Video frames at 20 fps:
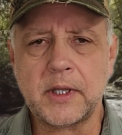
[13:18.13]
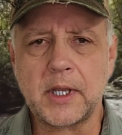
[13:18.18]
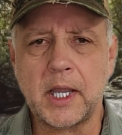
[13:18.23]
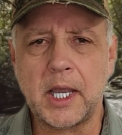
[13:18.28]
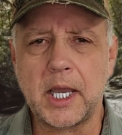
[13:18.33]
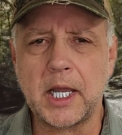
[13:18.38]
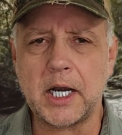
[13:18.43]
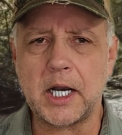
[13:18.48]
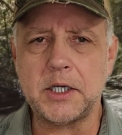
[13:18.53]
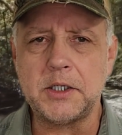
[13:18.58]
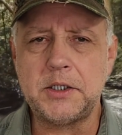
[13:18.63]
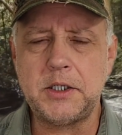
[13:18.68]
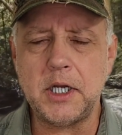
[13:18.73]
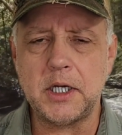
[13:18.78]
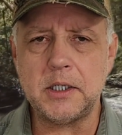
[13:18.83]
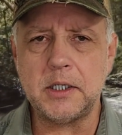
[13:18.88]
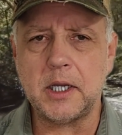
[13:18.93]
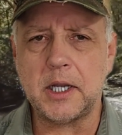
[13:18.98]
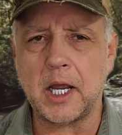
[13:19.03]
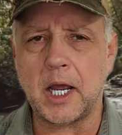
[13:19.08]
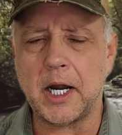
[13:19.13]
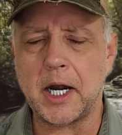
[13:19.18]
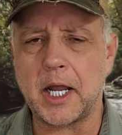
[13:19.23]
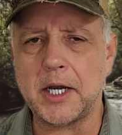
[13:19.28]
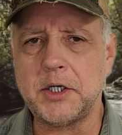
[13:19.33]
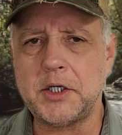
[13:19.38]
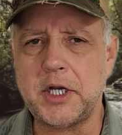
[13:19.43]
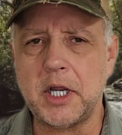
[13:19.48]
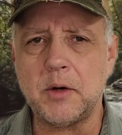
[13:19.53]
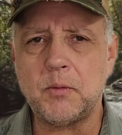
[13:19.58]
And I
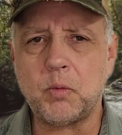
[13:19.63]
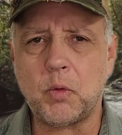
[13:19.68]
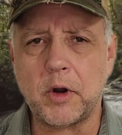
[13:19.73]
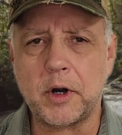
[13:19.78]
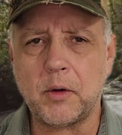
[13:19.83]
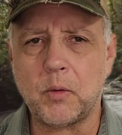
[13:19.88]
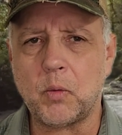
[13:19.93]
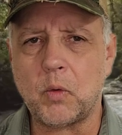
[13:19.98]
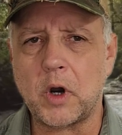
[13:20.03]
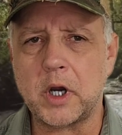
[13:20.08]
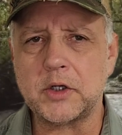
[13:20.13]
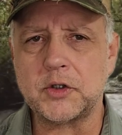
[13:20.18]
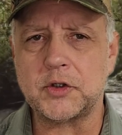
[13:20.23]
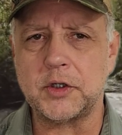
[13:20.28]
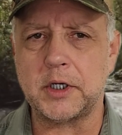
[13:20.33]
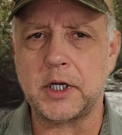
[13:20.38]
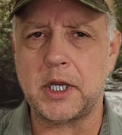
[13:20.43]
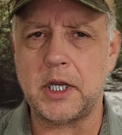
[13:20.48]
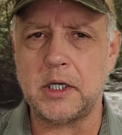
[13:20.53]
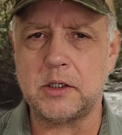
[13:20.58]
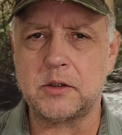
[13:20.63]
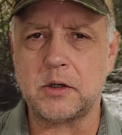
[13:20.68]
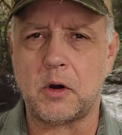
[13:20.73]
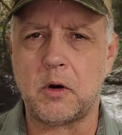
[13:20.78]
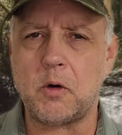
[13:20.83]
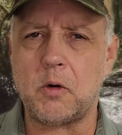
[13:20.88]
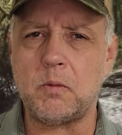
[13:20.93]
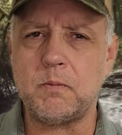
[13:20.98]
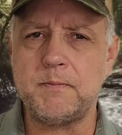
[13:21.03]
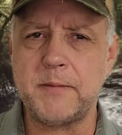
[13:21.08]
did what it was that he
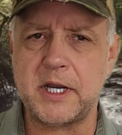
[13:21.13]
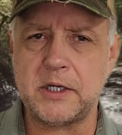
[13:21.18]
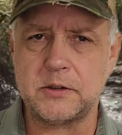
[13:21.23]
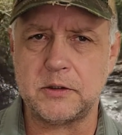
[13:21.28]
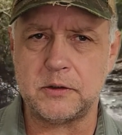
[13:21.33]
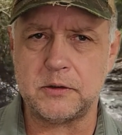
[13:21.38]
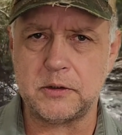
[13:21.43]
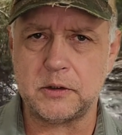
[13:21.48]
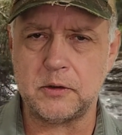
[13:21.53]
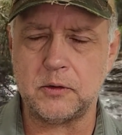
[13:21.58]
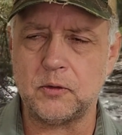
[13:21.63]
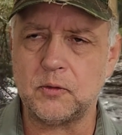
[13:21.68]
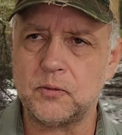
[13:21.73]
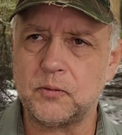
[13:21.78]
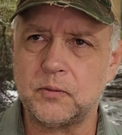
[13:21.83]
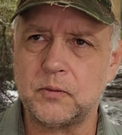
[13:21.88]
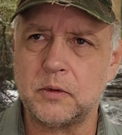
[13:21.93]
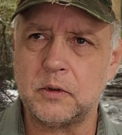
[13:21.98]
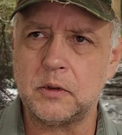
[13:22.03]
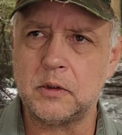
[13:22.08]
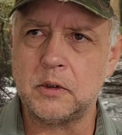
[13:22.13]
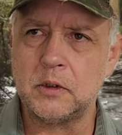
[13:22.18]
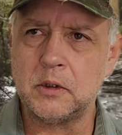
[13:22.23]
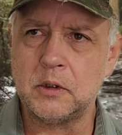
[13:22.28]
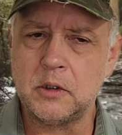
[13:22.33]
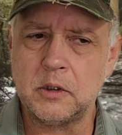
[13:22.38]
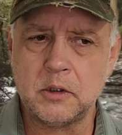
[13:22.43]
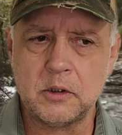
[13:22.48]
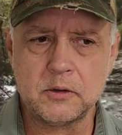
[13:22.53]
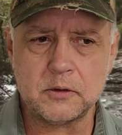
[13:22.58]
told me to do.
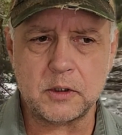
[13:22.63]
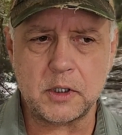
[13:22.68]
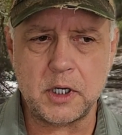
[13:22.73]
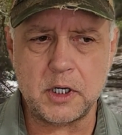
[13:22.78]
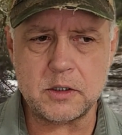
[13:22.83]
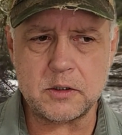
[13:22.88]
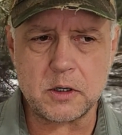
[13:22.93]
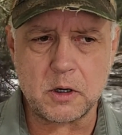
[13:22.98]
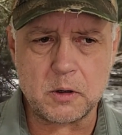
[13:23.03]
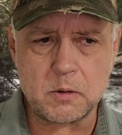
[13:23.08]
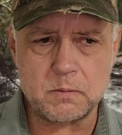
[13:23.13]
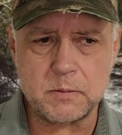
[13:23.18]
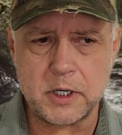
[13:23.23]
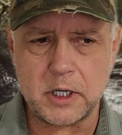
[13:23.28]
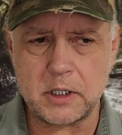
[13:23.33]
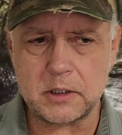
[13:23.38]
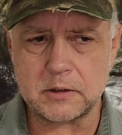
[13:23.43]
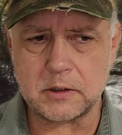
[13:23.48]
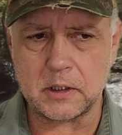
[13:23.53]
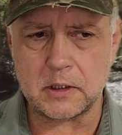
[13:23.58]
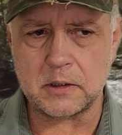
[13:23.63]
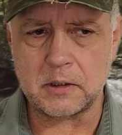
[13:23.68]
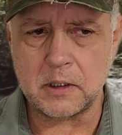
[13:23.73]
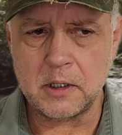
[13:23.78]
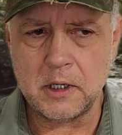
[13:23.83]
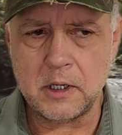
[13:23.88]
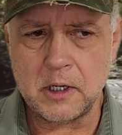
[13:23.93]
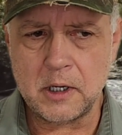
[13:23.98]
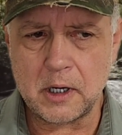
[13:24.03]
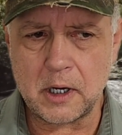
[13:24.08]
So he told me, he said,
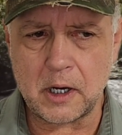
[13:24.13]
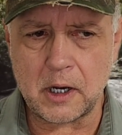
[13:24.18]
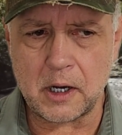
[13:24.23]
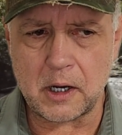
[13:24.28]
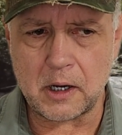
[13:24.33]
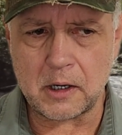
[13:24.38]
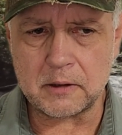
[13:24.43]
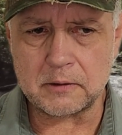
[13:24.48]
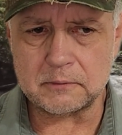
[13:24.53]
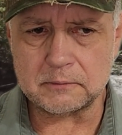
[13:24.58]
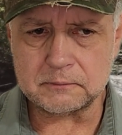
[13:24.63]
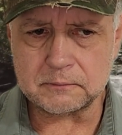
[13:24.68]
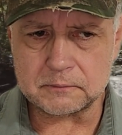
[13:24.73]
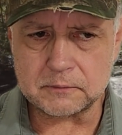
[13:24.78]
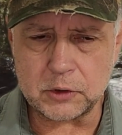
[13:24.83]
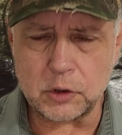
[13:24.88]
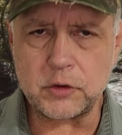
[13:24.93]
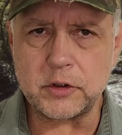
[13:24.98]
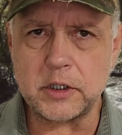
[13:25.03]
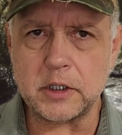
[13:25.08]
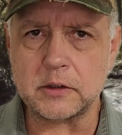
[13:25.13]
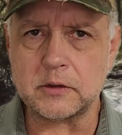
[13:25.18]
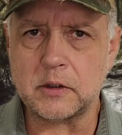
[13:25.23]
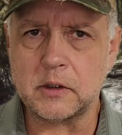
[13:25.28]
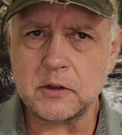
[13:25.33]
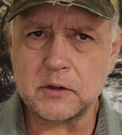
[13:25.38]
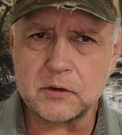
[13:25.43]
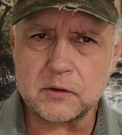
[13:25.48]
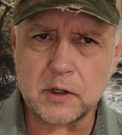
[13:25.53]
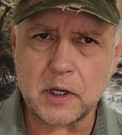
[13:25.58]
do this,
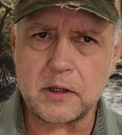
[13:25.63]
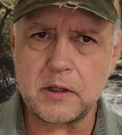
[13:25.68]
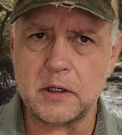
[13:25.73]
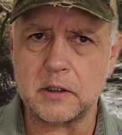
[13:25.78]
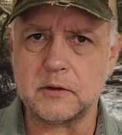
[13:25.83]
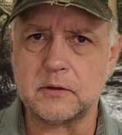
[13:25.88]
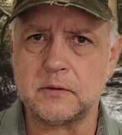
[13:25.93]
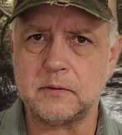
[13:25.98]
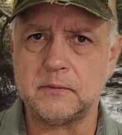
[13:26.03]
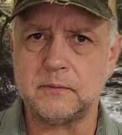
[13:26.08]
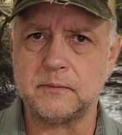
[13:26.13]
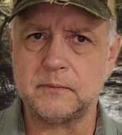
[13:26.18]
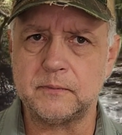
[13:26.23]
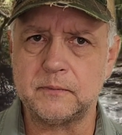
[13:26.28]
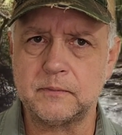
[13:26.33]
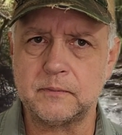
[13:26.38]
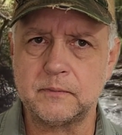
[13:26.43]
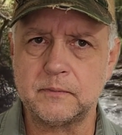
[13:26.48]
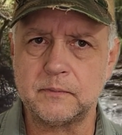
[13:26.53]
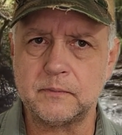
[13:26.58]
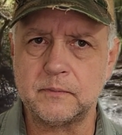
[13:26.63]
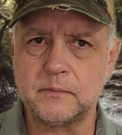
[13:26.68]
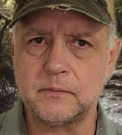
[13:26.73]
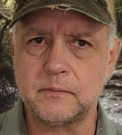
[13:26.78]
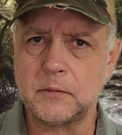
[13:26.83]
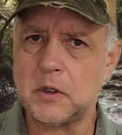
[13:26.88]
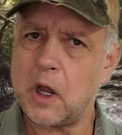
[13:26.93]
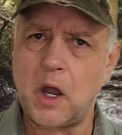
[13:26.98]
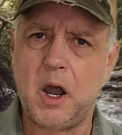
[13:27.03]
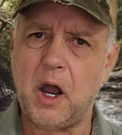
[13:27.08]
say this.
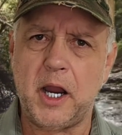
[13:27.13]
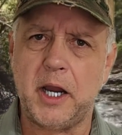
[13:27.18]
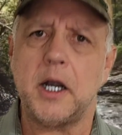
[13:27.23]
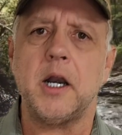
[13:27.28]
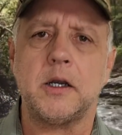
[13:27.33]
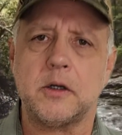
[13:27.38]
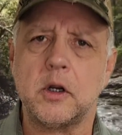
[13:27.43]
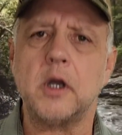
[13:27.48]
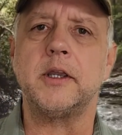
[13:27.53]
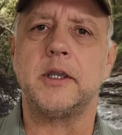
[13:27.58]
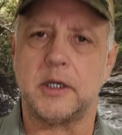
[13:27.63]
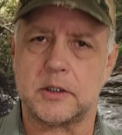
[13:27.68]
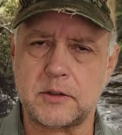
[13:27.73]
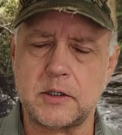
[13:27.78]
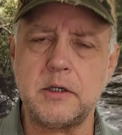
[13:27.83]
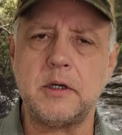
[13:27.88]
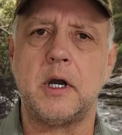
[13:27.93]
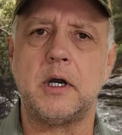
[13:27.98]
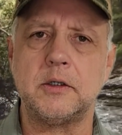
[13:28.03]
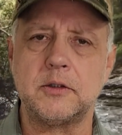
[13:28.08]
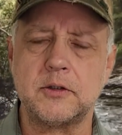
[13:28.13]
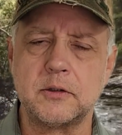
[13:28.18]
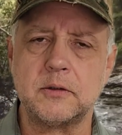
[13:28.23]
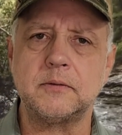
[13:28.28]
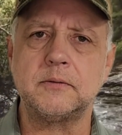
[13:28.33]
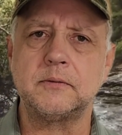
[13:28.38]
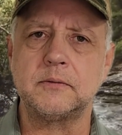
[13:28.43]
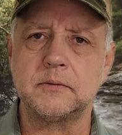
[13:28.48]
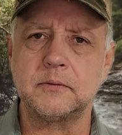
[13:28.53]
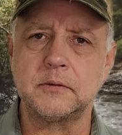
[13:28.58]
He didn't. Yes, he does.
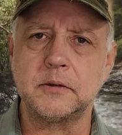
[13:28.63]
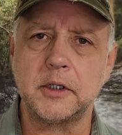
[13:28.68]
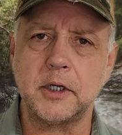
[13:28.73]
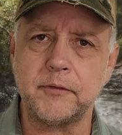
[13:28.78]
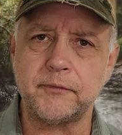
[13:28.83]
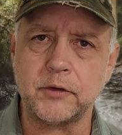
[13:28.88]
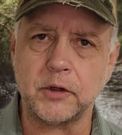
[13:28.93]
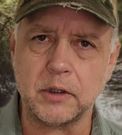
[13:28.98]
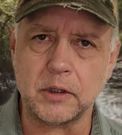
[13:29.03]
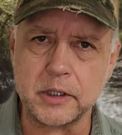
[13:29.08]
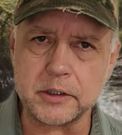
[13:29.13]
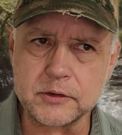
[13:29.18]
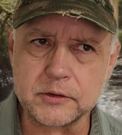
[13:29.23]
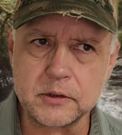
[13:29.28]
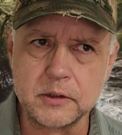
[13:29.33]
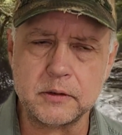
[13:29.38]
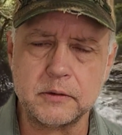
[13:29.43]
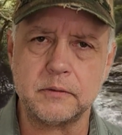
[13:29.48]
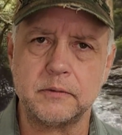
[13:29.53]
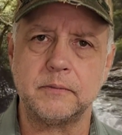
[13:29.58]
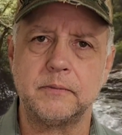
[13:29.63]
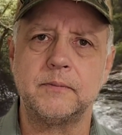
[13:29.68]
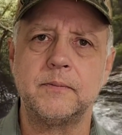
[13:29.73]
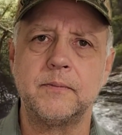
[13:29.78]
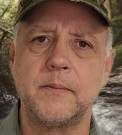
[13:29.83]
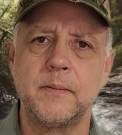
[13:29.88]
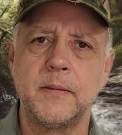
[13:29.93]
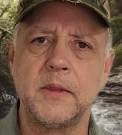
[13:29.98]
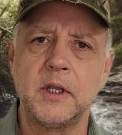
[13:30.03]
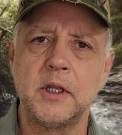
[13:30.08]
If you're listening,
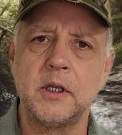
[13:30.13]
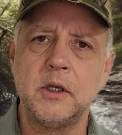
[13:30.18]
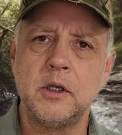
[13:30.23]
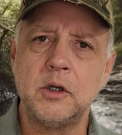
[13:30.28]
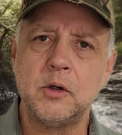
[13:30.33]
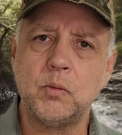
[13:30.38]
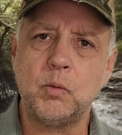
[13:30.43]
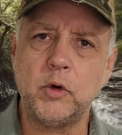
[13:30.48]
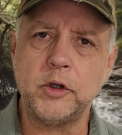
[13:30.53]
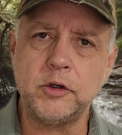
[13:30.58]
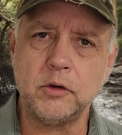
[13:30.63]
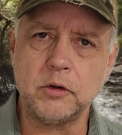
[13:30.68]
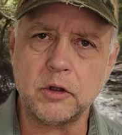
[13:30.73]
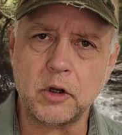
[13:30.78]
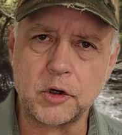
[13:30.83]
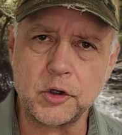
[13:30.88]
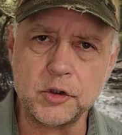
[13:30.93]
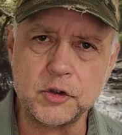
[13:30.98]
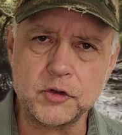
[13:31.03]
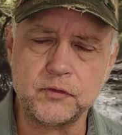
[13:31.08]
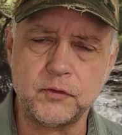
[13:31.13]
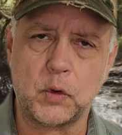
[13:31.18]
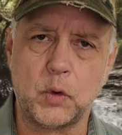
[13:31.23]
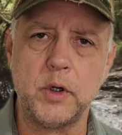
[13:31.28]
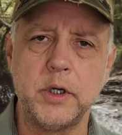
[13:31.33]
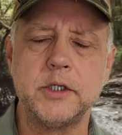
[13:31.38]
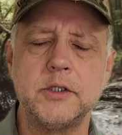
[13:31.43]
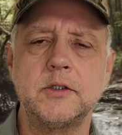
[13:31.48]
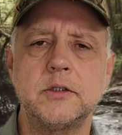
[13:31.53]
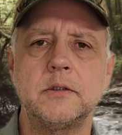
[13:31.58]
when you learn his
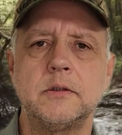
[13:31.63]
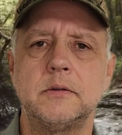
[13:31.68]
voice.